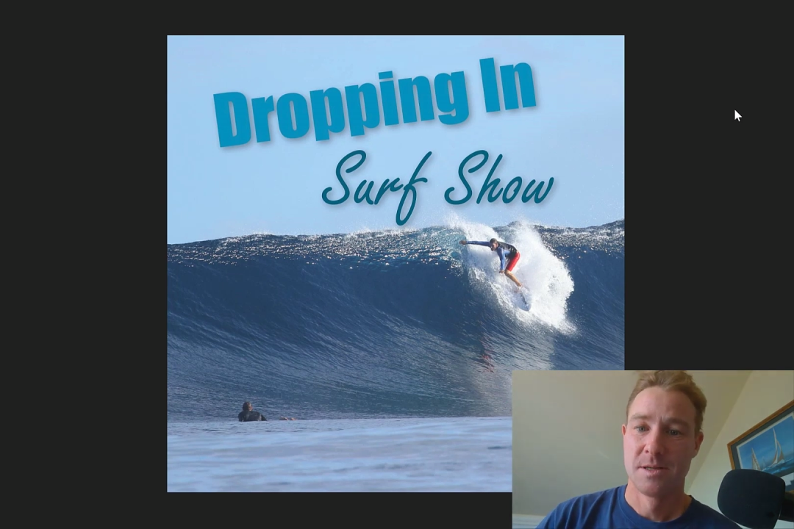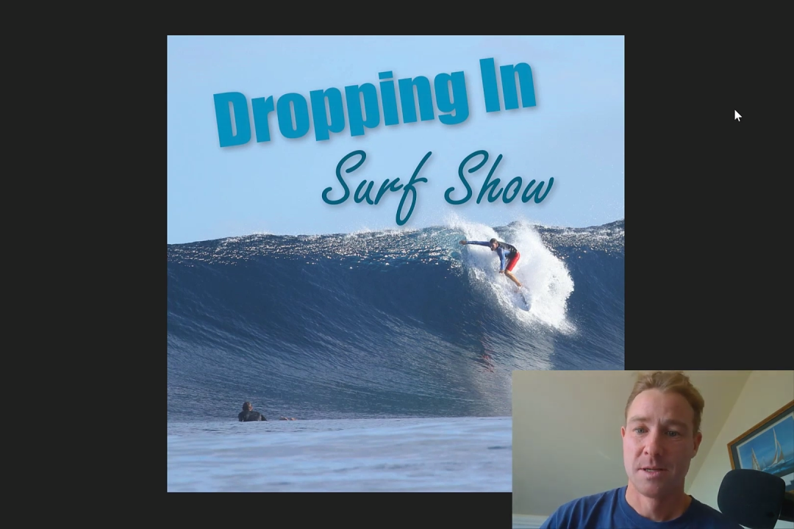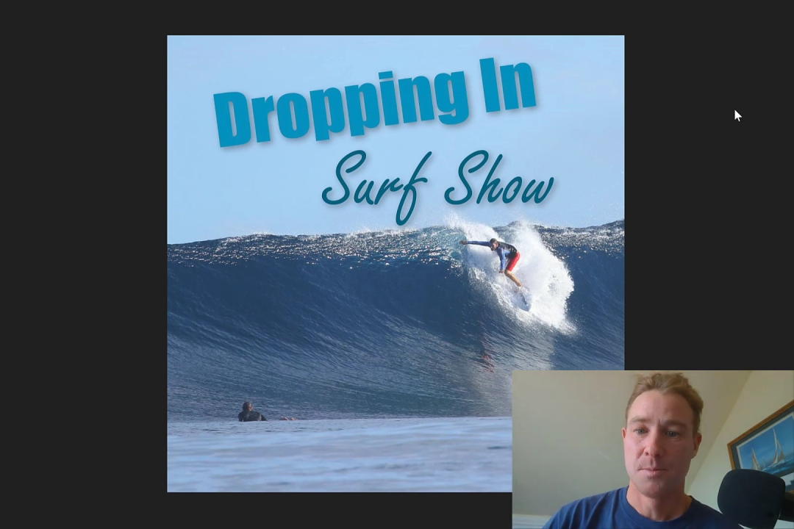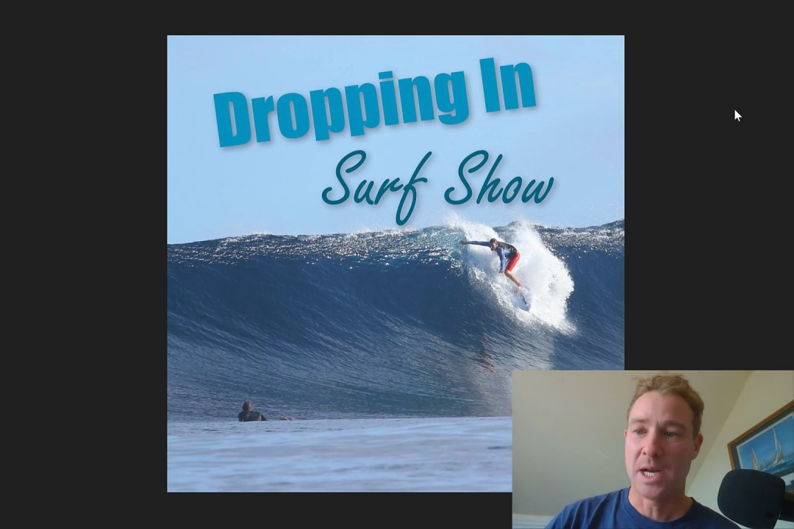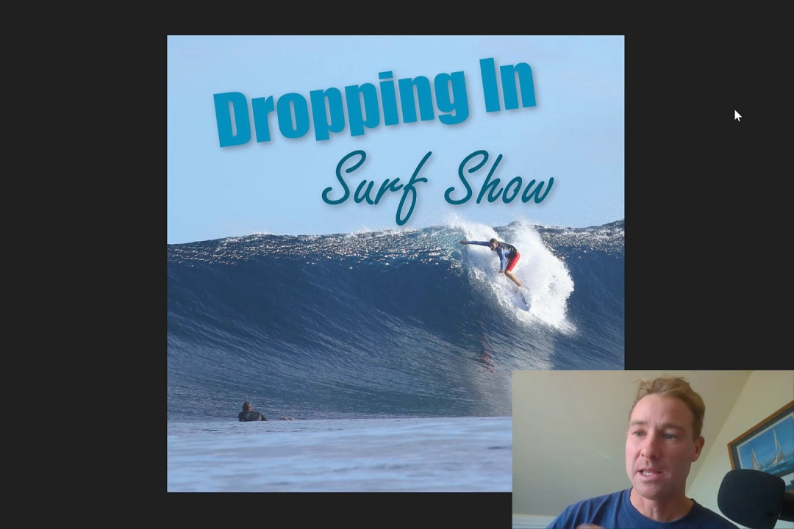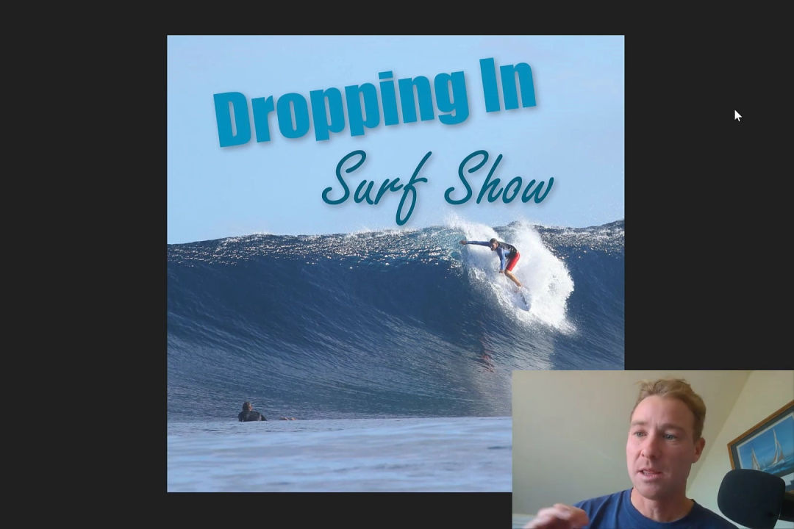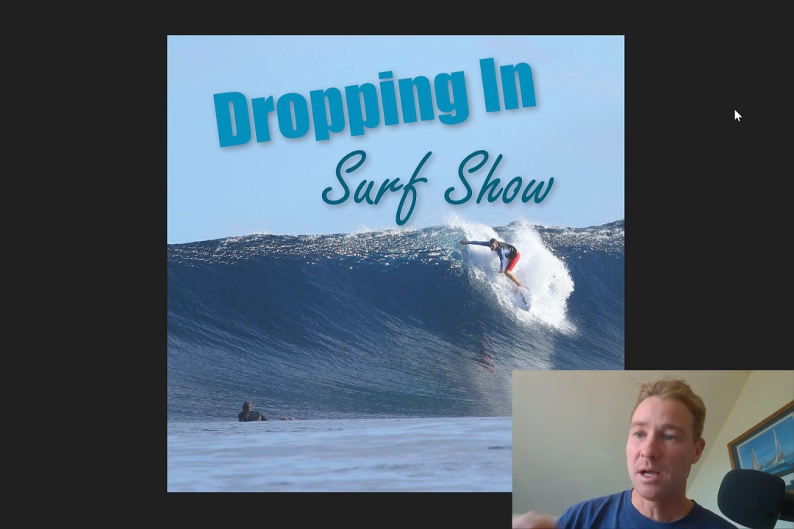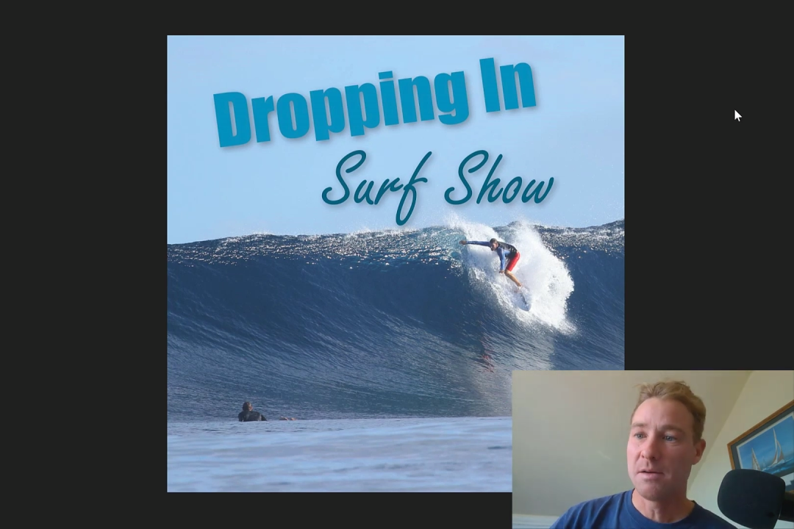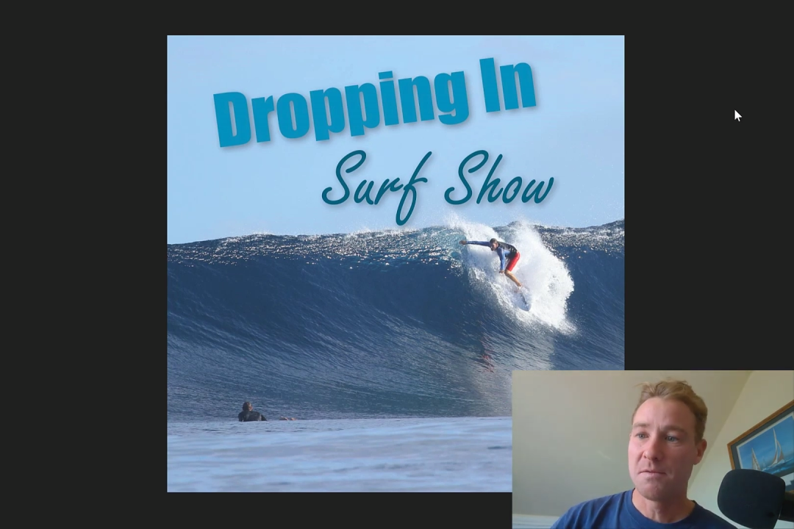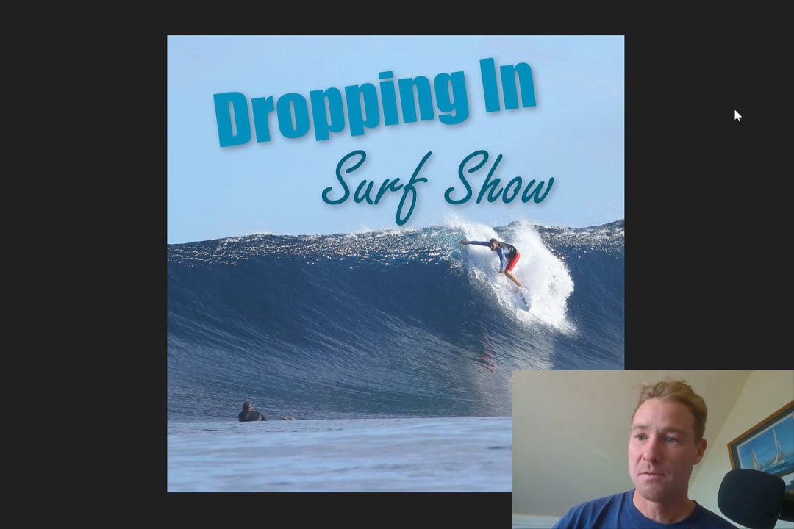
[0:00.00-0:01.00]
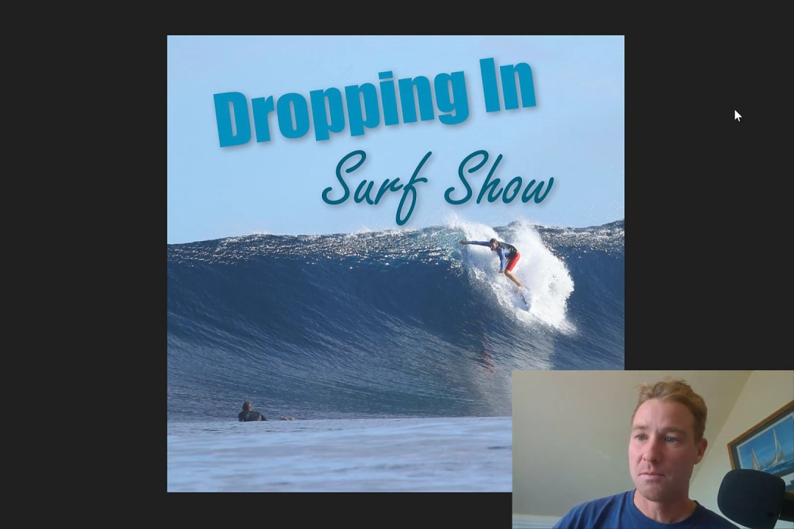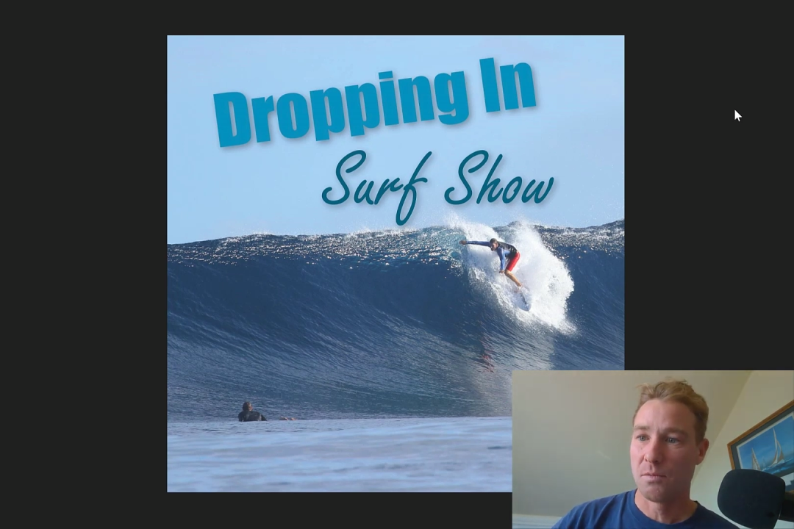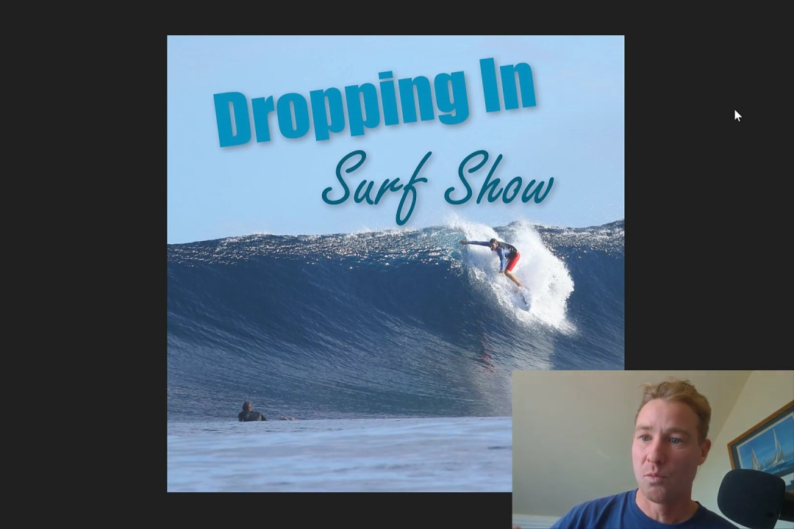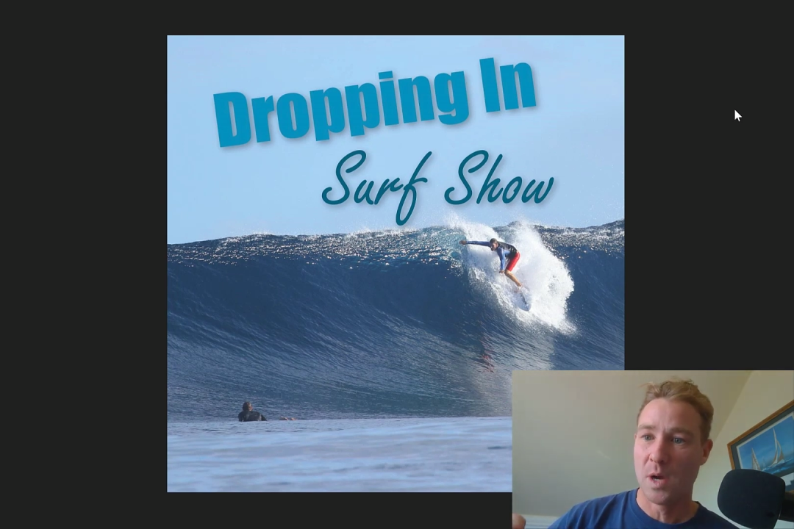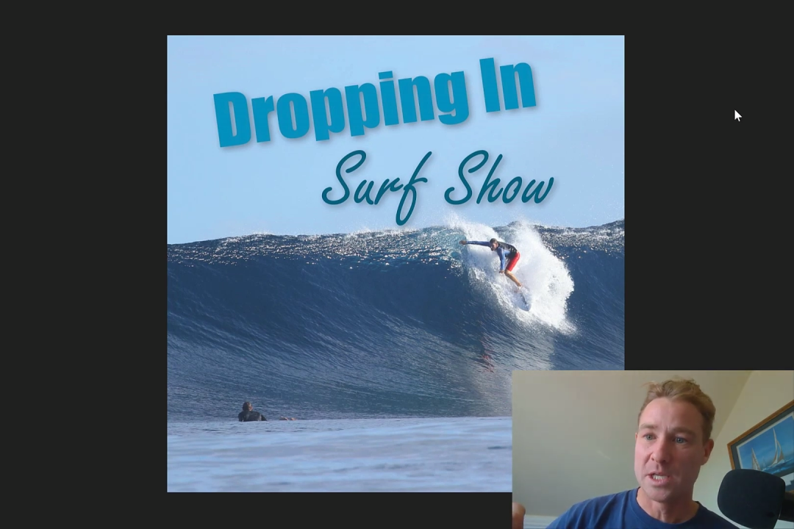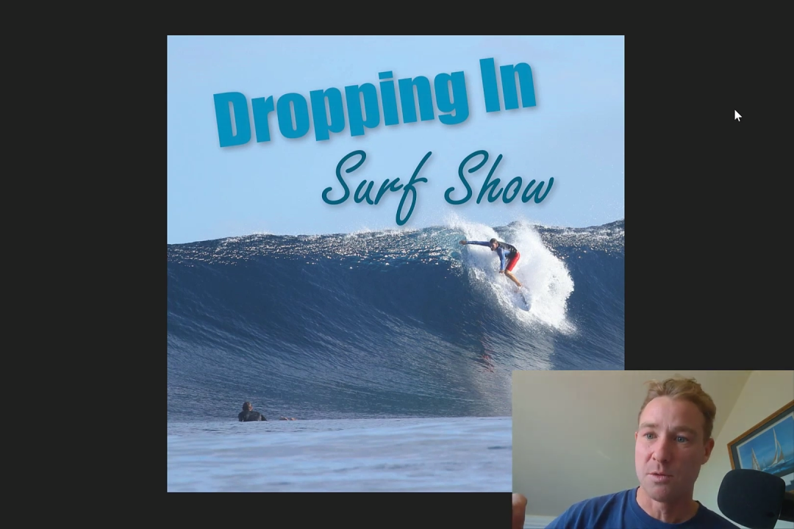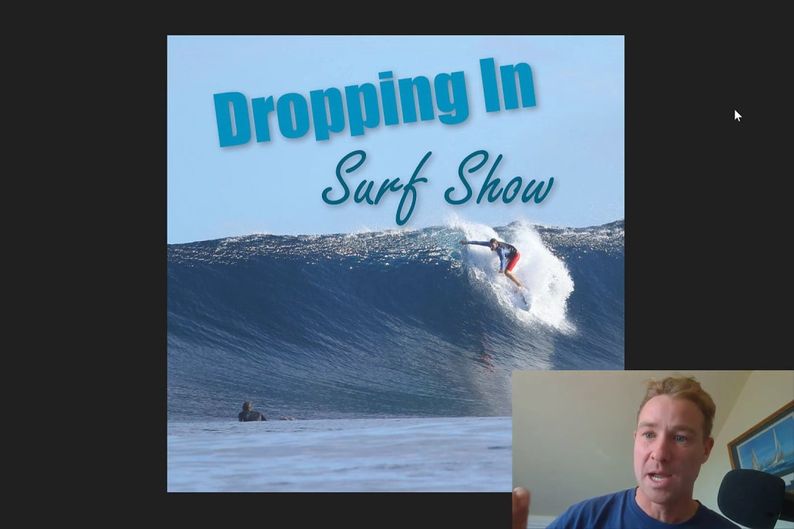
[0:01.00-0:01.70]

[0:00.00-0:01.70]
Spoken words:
but I love when you